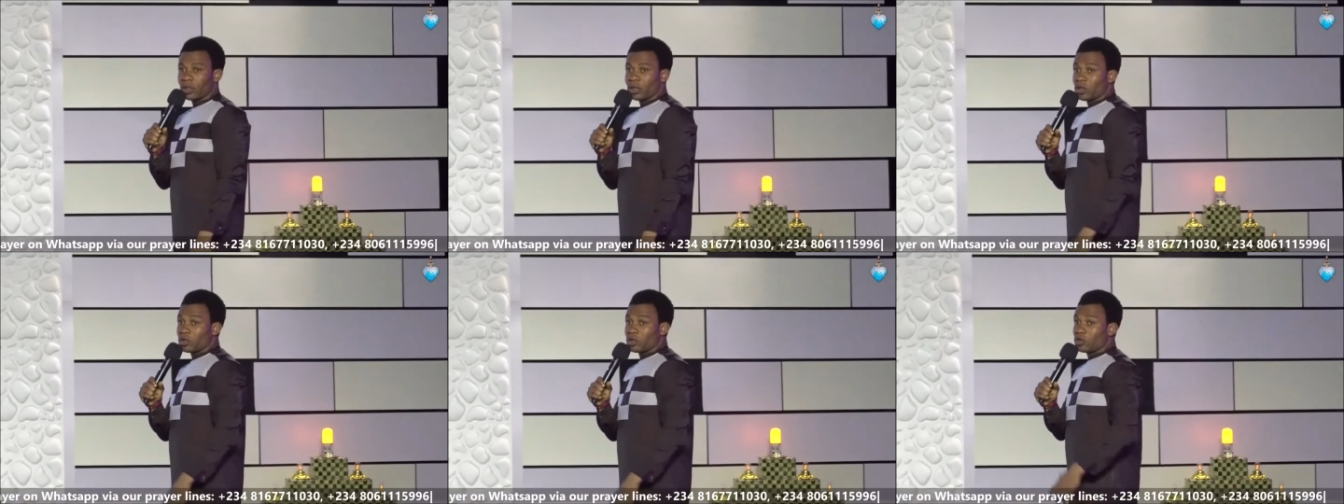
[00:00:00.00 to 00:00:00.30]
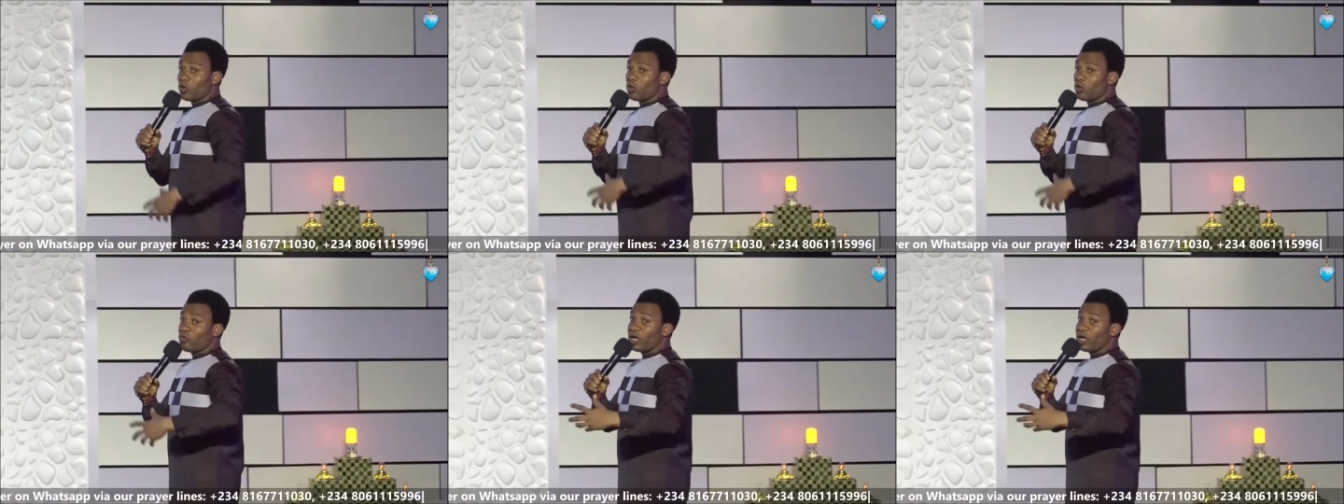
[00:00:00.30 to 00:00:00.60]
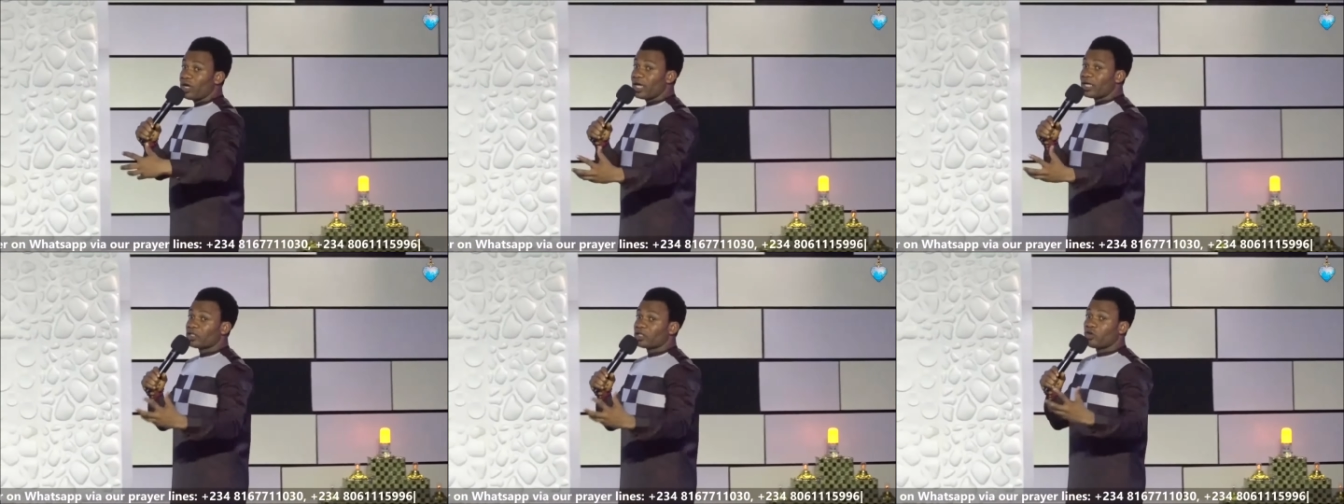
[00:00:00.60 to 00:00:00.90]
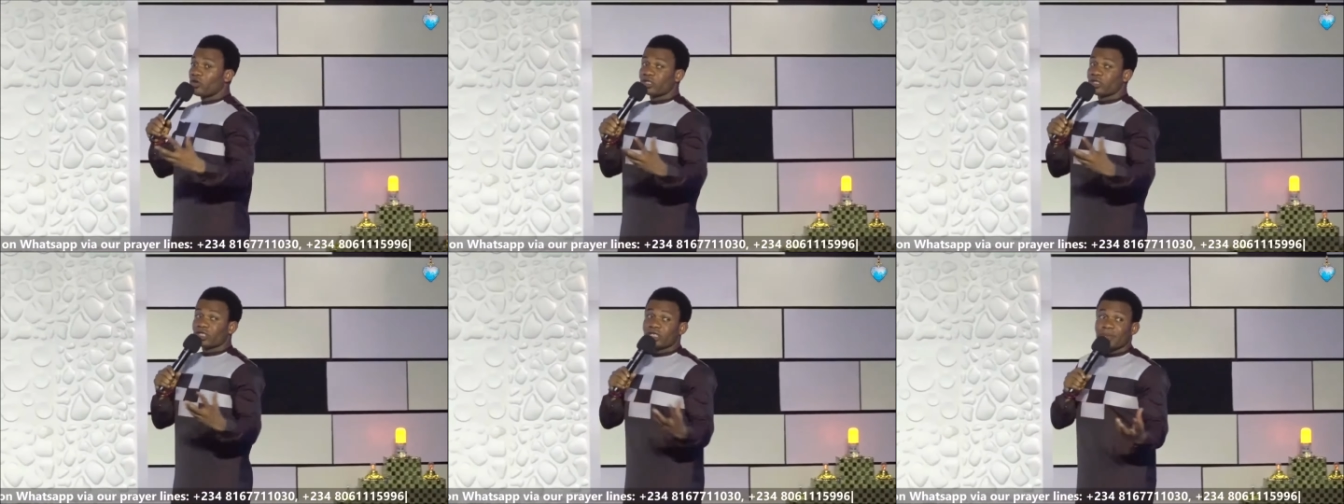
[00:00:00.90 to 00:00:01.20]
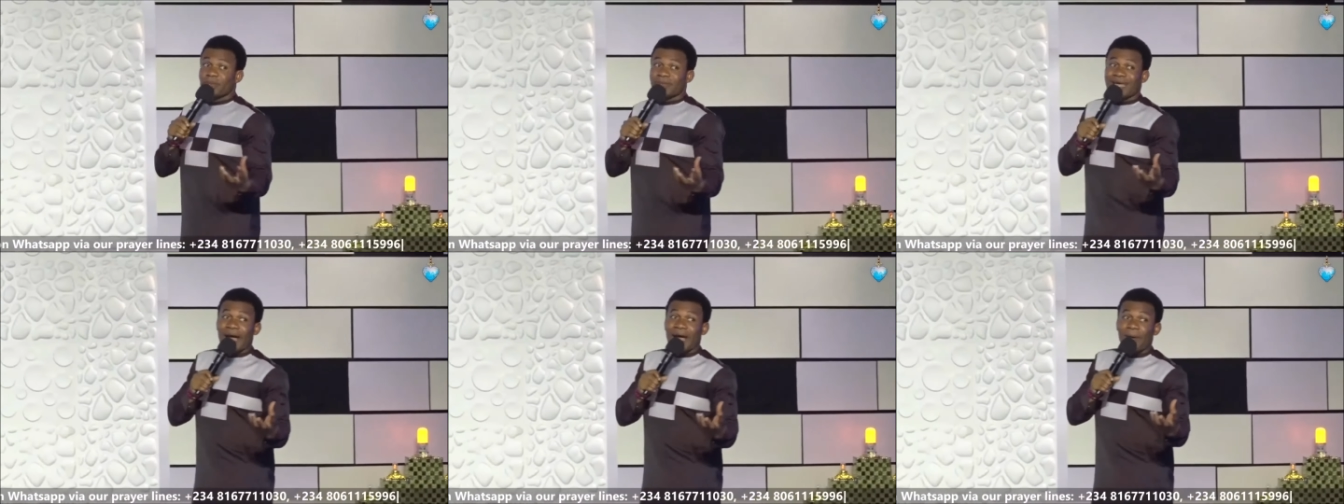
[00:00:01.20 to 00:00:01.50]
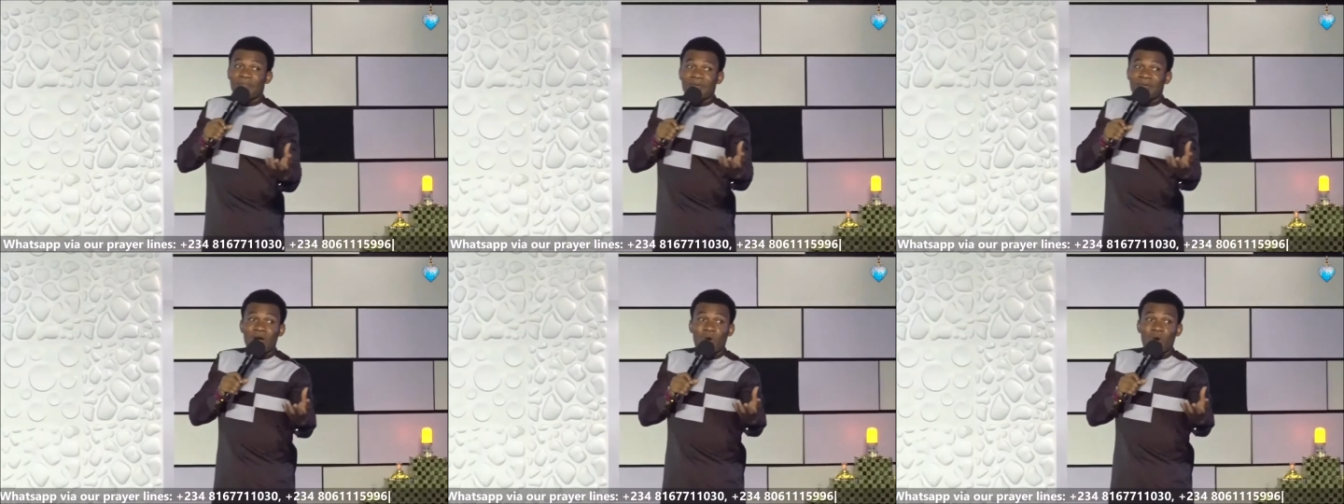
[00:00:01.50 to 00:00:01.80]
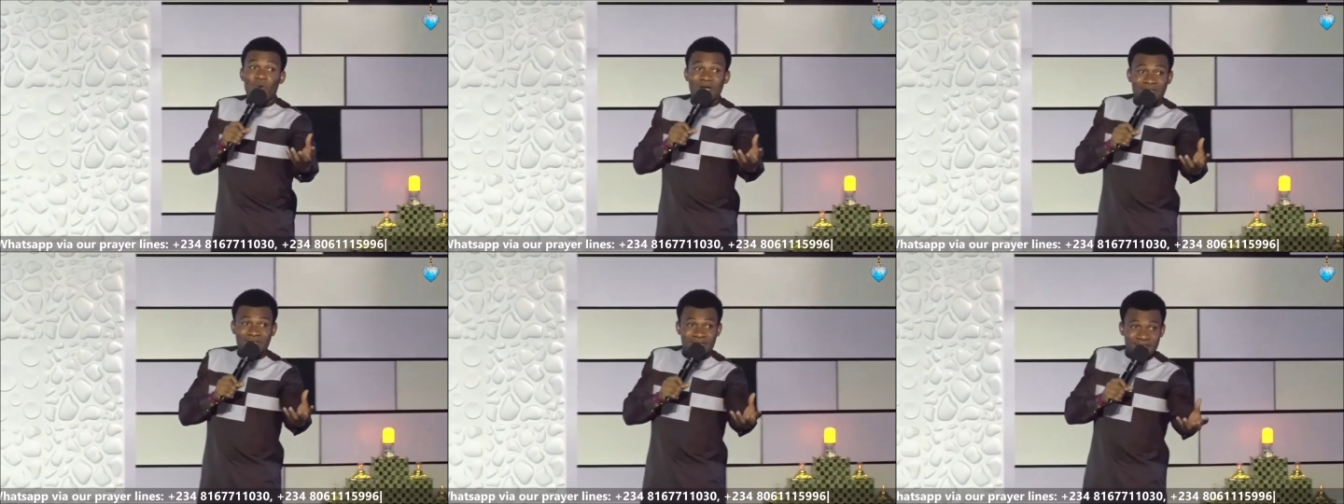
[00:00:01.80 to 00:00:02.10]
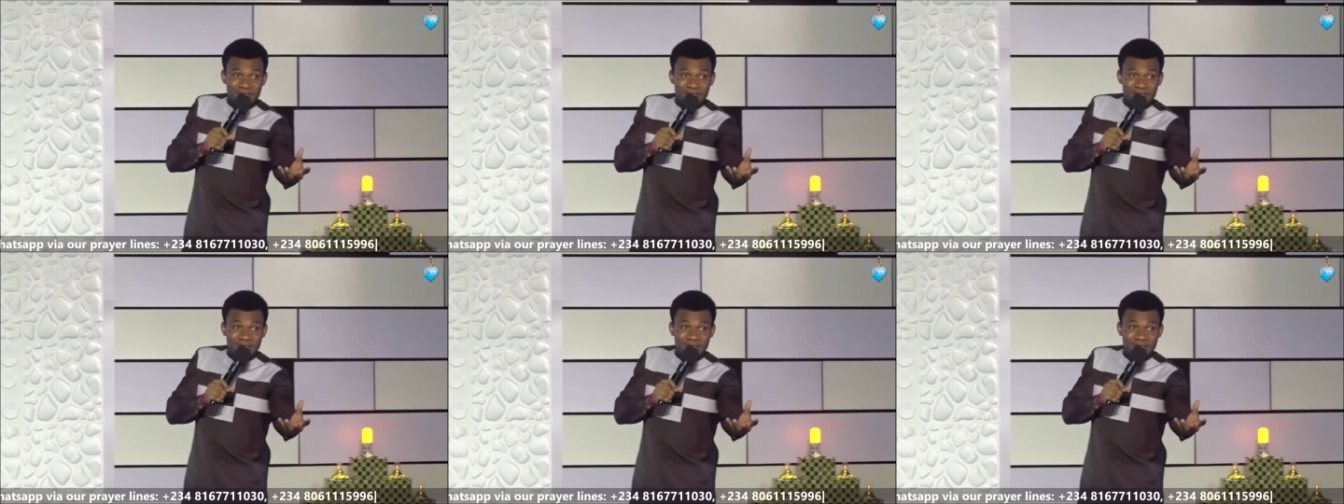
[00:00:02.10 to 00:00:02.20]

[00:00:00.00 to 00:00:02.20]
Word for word: So relationship can be a weight.